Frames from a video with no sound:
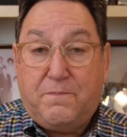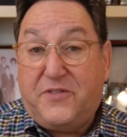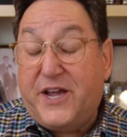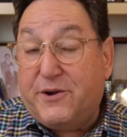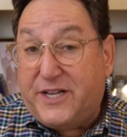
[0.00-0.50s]

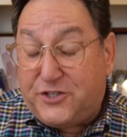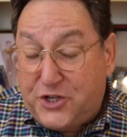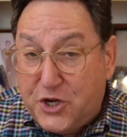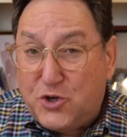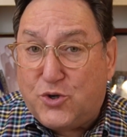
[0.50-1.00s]
There is
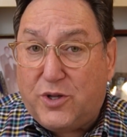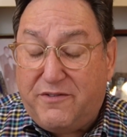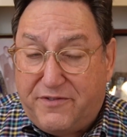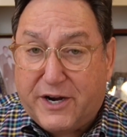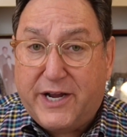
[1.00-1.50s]
usually
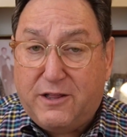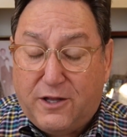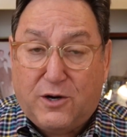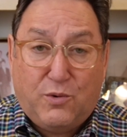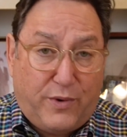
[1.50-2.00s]
very
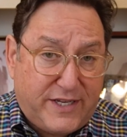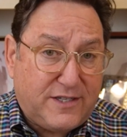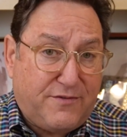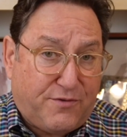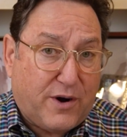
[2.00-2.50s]
little
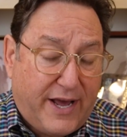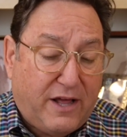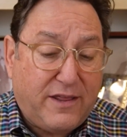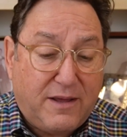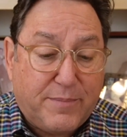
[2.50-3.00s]
risk for a
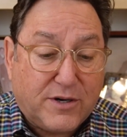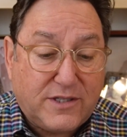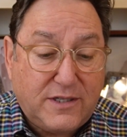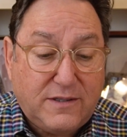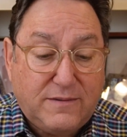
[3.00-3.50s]
healthy
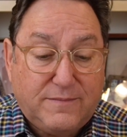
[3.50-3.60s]
person.